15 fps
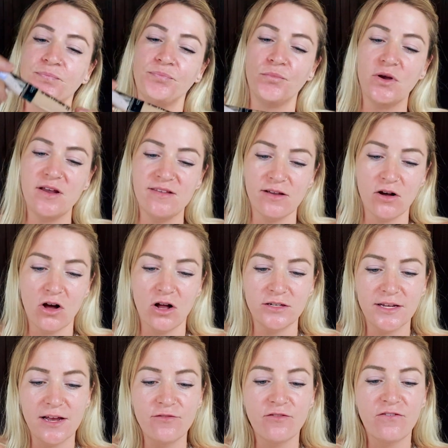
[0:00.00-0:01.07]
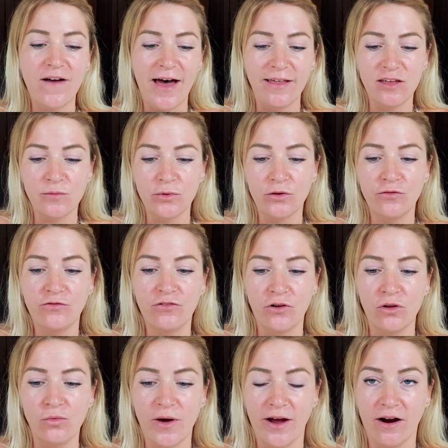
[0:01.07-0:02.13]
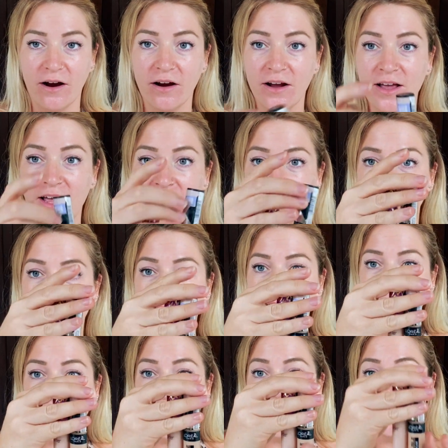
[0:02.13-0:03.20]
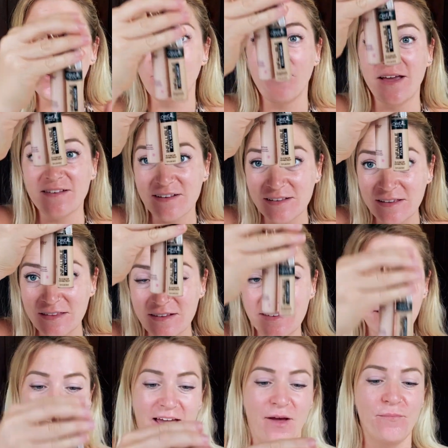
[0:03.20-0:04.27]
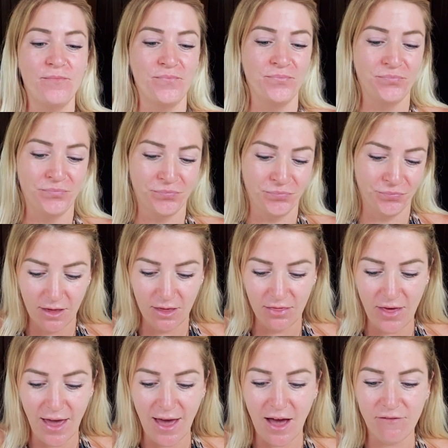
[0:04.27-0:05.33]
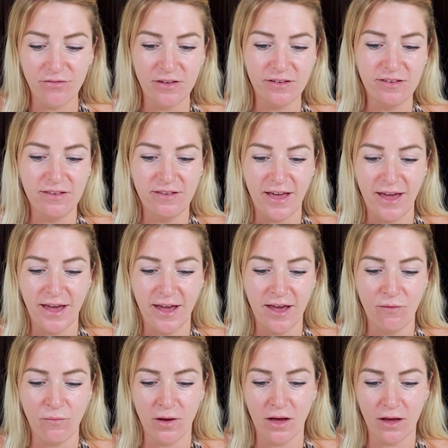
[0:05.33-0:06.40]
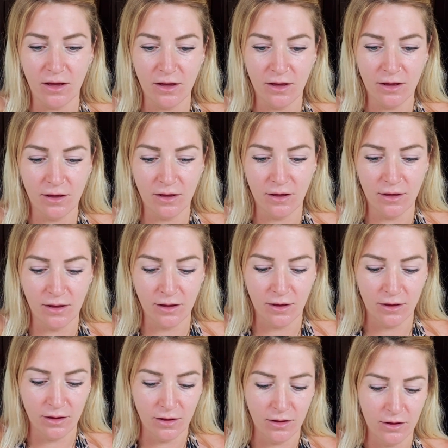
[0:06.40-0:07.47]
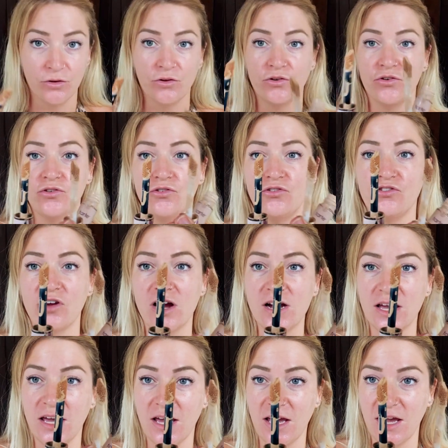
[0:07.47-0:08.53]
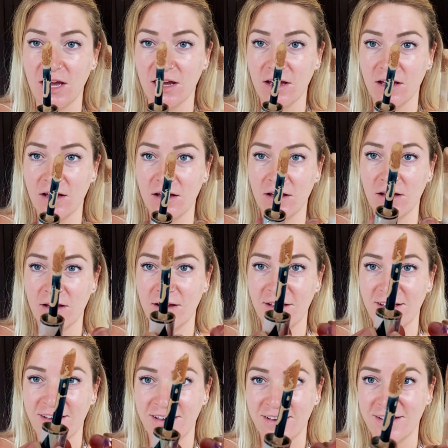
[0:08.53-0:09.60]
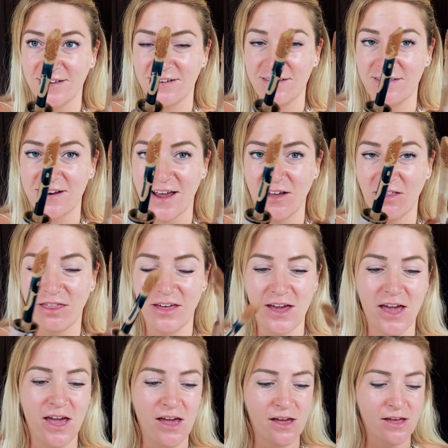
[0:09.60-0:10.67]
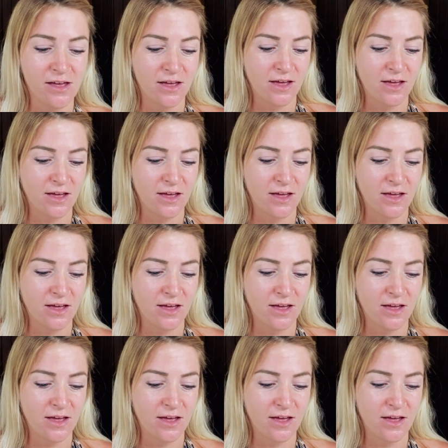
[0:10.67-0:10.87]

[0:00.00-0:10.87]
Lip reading: what is it called? Infallible Full Wear. And they're basically the same. They have the same chunky style thingy,